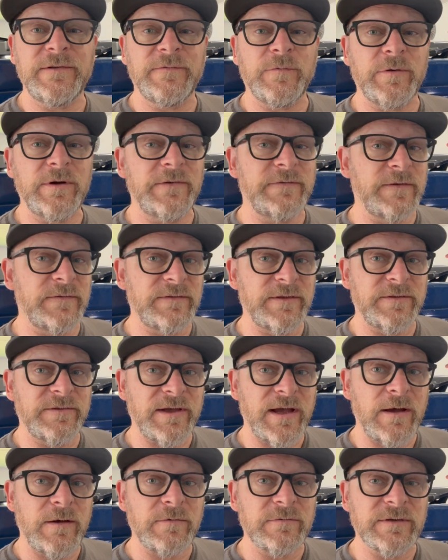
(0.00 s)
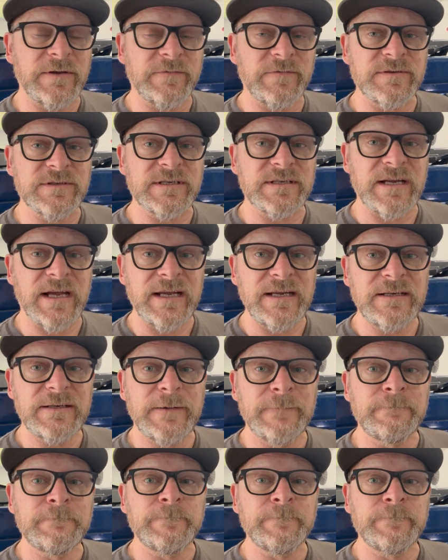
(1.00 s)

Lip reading: 40, 50 thou difference in height.